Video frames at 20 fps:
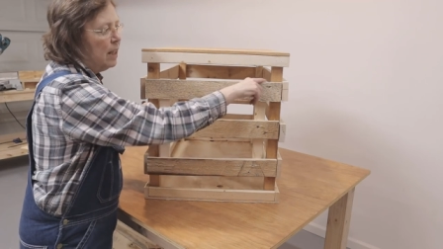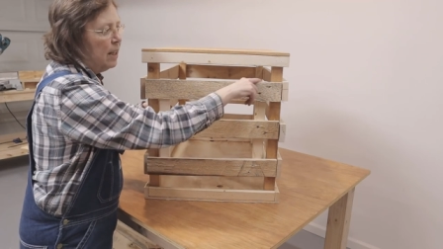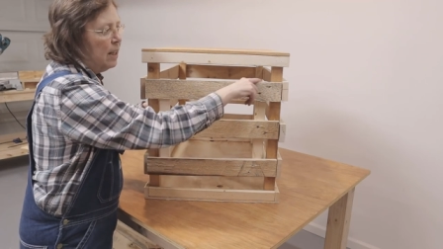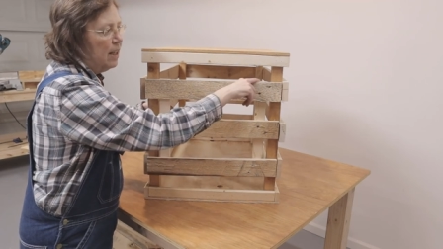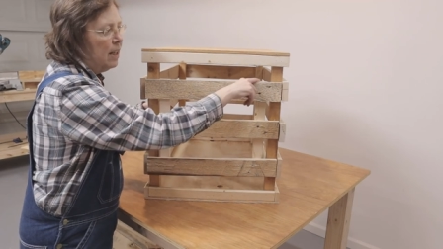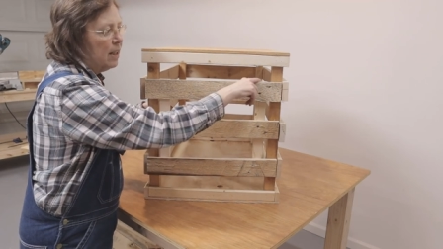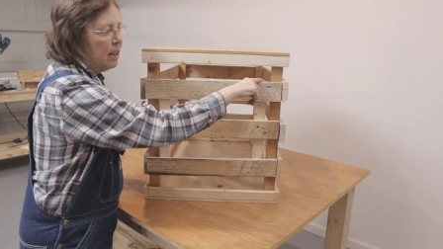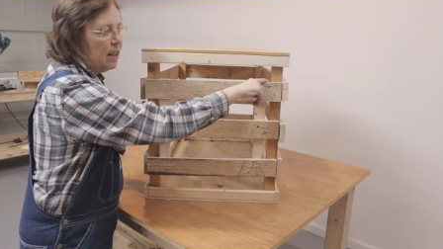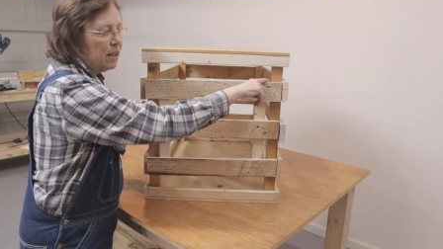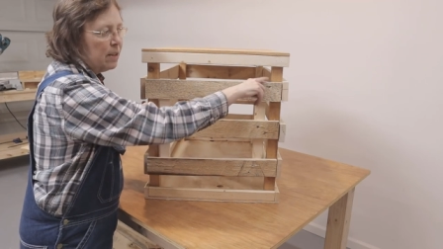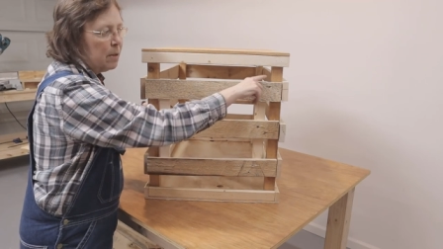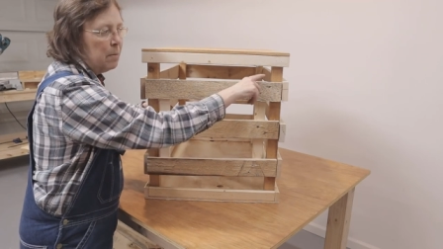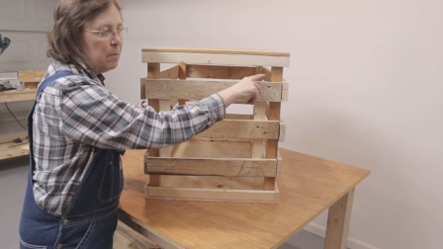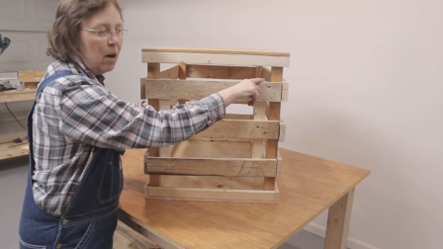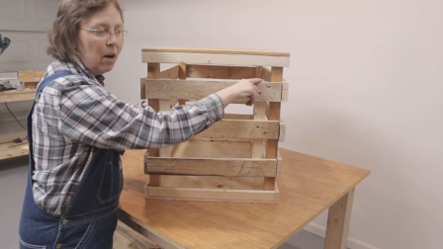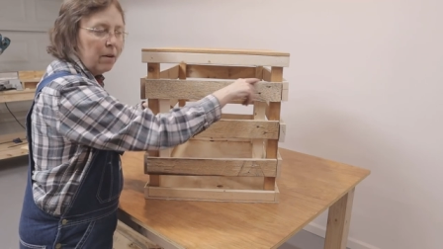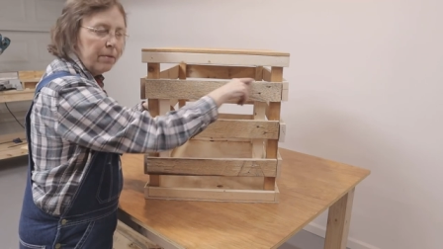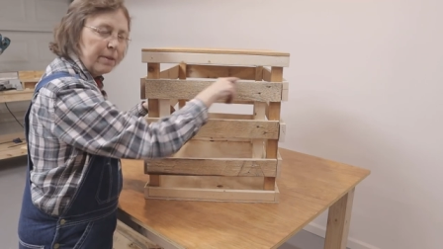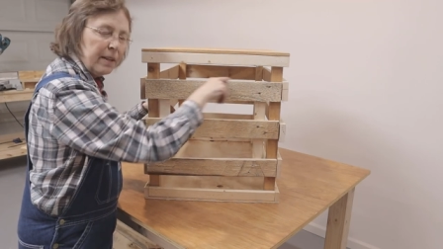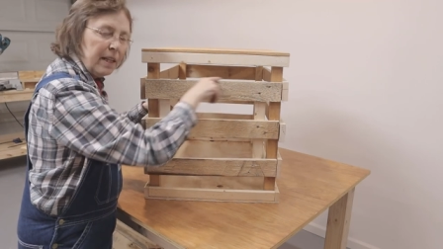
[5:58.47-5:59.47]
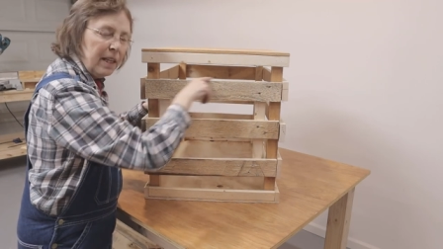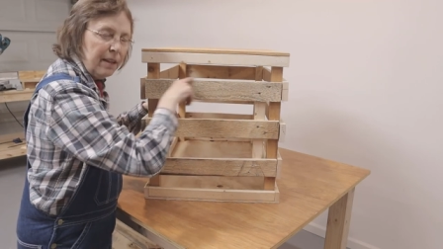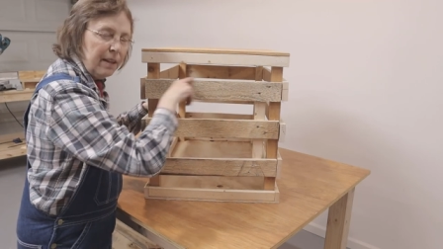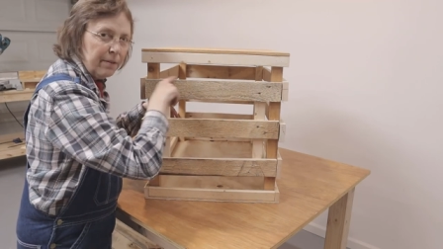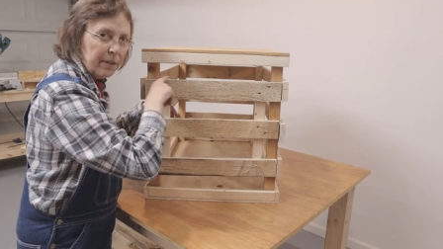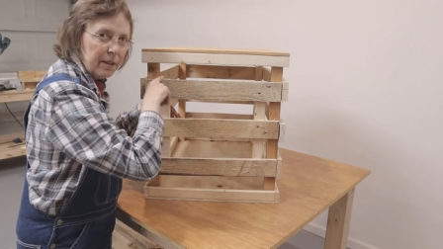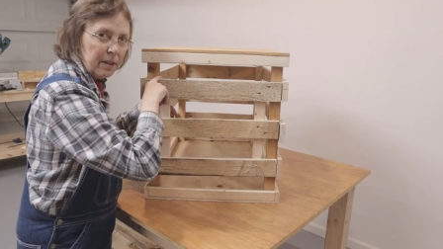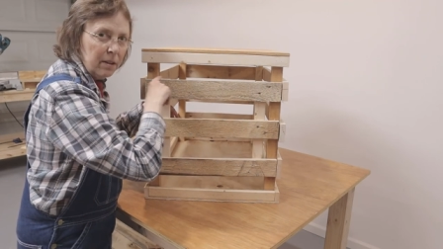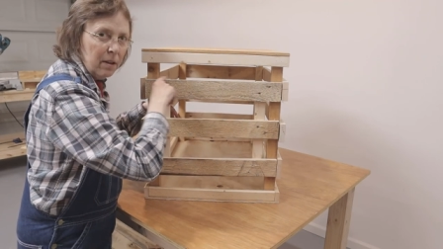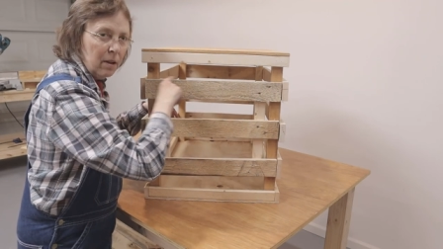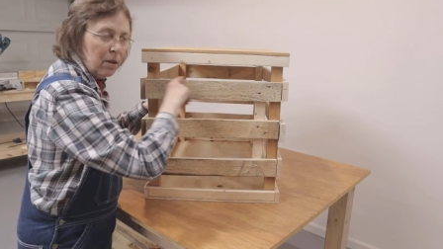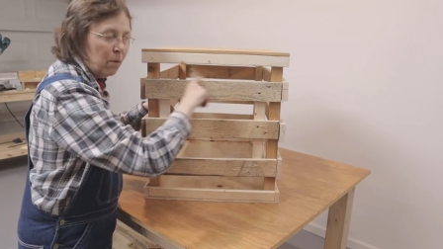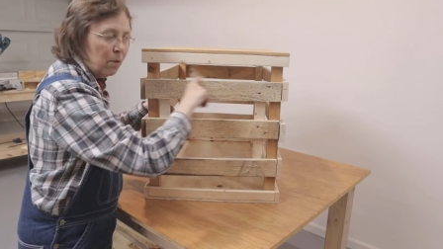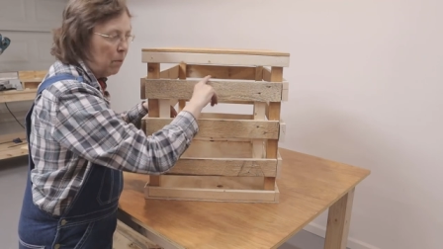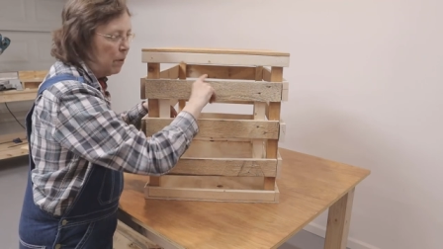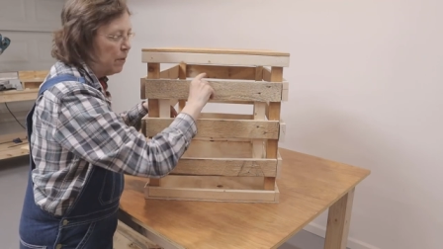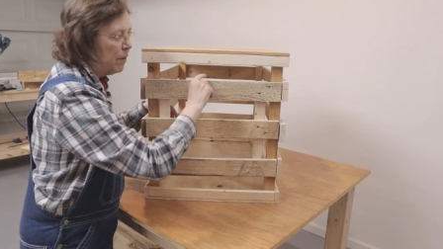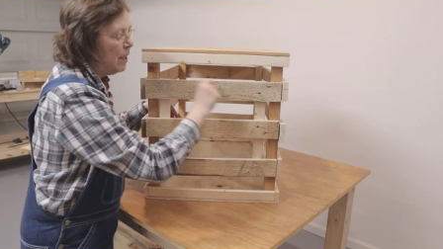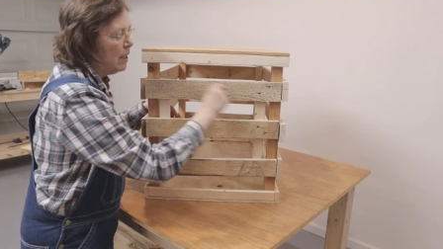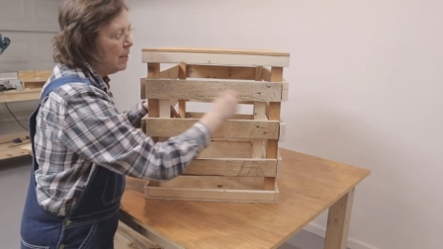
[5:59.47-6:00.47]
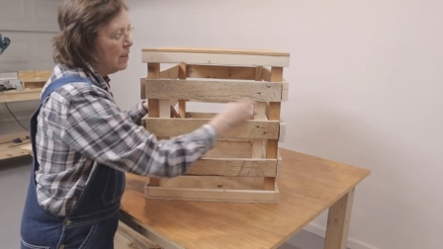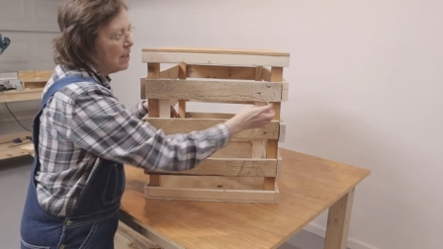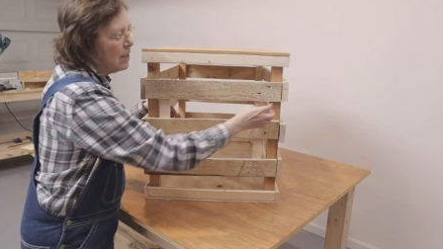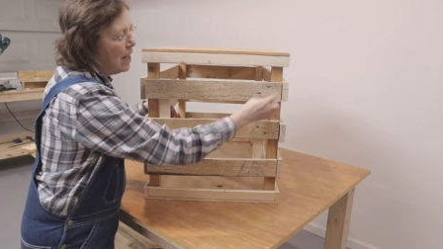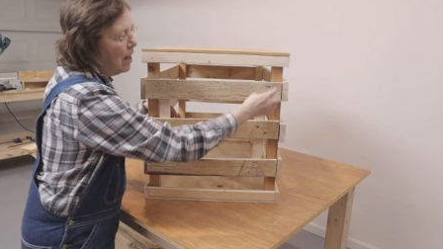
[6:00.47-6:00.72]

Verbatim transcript: and cut them off even with this.